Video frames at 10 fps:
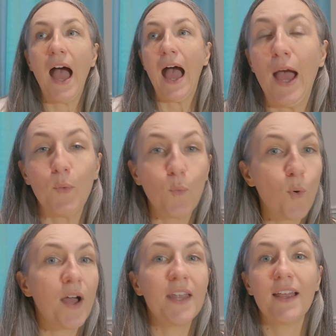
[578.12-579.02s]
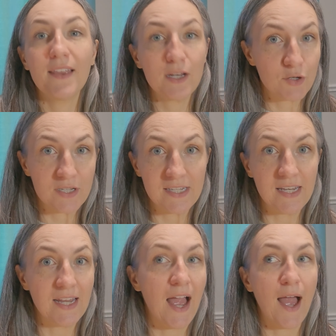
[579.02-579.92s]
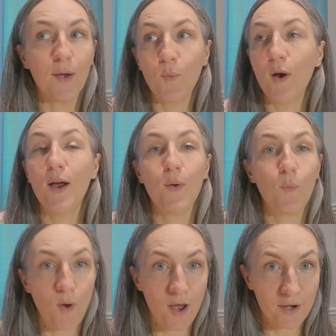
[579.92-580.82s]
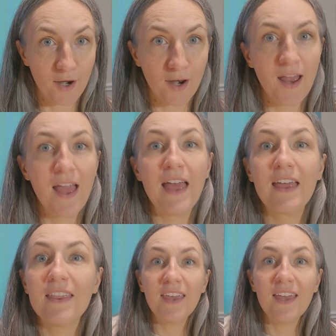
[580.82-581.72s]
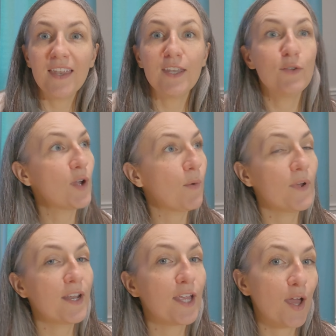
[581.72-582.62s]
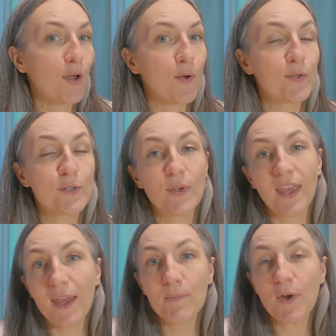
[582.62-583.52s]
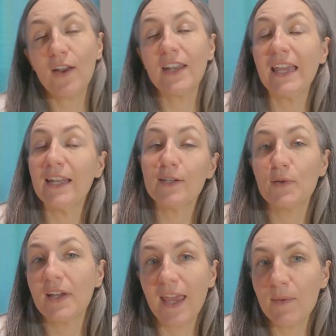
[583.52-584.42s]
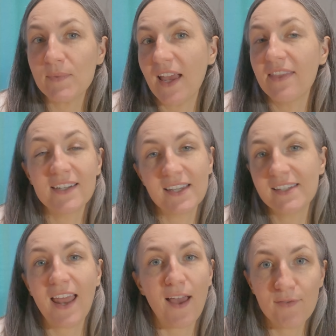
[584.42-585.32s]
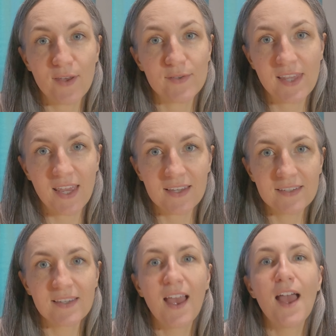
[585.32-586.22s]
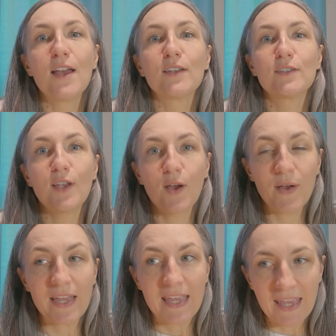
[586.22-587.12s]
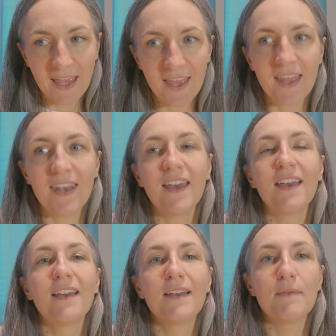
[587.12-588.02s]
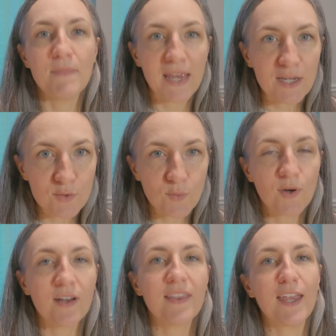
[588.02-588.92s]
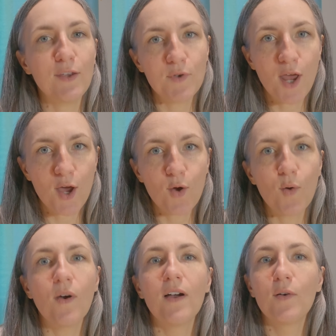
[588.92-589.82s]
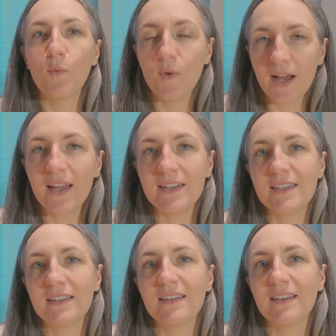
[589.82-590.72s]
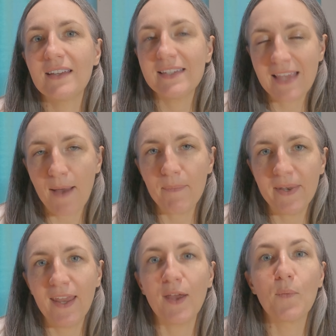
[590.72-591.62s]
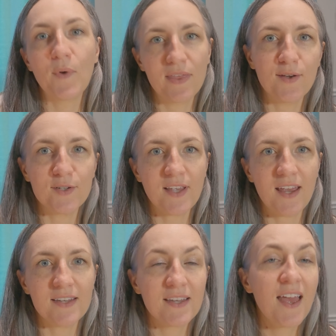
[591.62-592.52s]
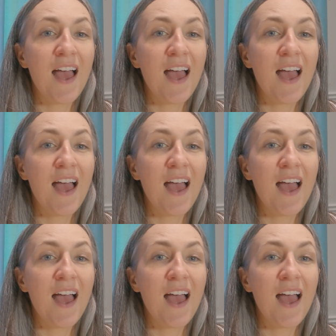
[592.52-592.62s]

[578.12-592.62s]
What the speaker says: I want electricity, I want water, then you don't want to go to a campground and get into a campsite that doesn't have those things. So again, make sure that you know what is happening with your site.